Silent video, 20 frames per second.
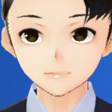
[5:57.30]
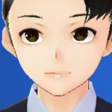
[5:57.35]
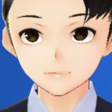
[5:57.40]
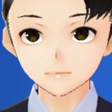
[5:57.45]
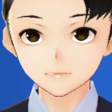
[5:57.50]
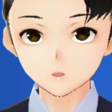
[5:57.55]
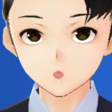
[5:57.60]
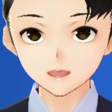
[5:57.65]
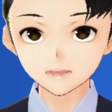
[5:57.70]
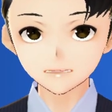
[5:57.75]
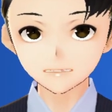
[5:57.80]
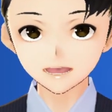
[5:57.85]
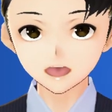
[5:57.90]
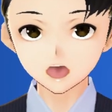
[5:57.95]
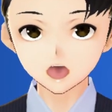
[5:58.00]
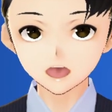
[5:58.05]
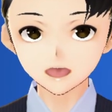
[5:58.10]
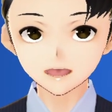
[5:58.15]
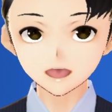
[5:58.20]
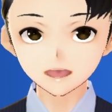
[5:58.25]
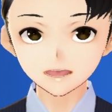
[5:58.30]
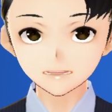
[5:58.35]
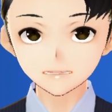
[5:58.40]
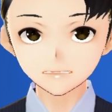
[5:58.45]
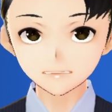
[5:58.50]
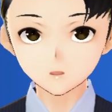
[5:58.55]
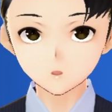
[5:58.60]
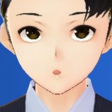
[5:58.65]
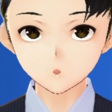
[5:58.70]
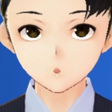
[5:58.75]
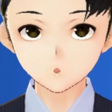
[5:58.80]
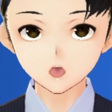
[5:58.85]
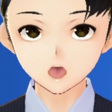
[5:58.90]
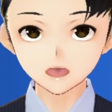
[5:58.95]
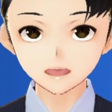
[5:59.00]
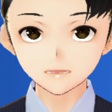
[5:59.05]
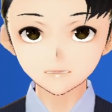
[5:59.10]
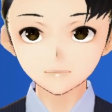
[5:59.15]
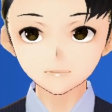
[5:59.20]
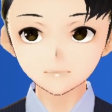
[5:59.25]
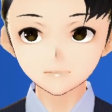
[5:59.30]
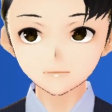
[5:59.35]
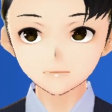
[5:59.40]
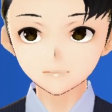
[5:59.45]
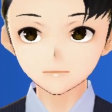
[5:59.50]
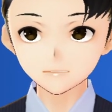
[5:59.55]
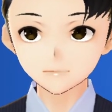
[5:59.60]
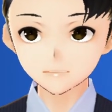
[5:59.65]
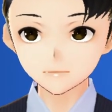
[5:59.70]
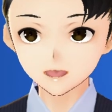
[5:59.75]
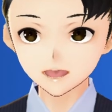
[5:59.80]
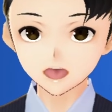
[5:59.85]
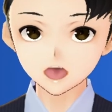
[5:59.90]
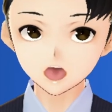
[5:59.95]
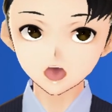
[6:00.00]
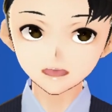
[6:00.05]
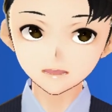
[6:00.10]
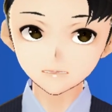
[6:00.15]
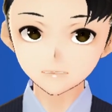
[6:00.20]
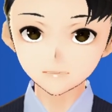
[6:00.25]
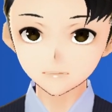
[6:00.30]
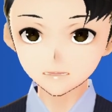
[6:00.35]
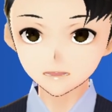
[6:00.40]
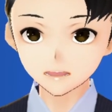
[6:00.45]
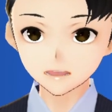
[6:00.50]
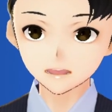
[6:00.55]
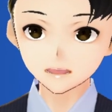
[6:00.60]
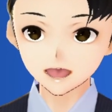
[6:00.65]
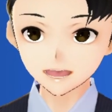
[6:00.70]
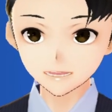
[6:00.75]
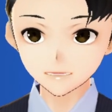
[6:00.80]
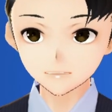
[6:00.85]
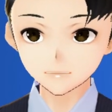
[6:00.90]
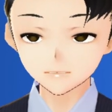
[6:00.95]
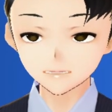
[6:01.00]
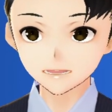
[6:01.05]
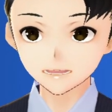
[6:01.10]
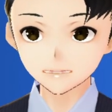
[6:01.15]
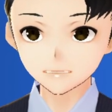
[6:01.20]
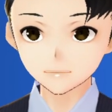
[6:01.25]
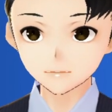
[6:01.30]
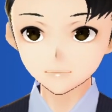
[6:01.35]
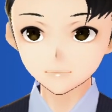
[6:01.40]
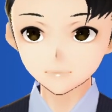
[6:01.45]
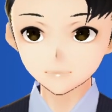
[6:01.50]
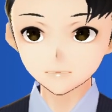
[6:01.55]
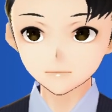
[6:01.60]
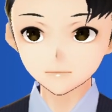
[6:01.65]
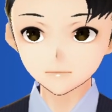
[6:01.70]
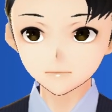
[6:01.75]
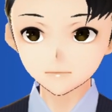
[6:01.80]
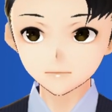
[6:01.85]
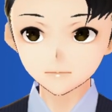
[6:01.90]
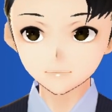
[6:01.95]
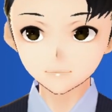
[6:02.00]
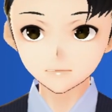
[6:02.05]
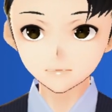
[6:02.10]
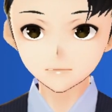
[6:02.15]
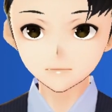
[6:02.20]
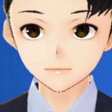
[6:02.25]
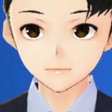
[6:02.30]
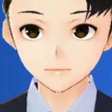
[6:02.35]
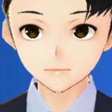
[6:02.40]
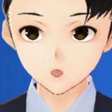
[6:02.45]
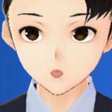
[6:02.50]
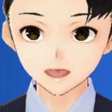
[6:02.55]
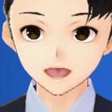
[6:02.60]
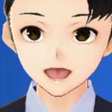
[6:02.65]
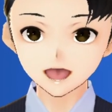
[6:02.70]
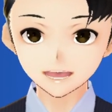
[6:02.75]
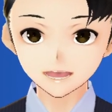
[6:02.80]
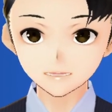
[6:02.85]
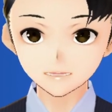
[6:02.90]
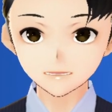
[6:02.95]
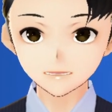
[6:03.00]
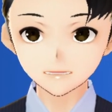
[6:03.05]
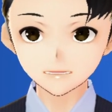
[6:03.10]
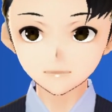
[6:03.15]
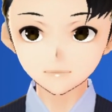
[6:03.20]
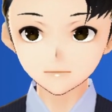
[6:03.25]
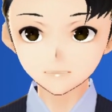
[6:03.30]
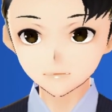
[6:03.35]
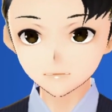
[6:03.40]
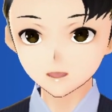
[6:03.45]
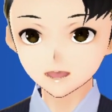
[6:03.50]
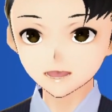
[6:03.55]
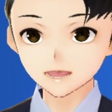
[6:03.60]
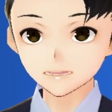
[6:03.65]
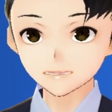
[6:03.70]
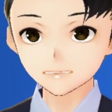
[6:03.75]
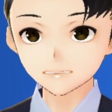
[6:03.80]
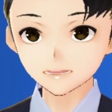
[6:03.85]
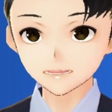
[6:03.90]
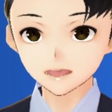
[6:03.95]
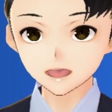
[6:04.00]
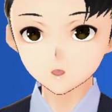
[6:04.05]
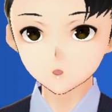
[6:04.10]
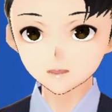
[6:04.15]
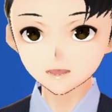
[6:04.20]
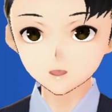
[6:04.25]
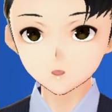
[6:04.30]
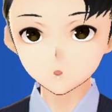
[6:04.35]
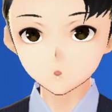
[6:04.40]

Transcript: is going to go right. Right. He is moving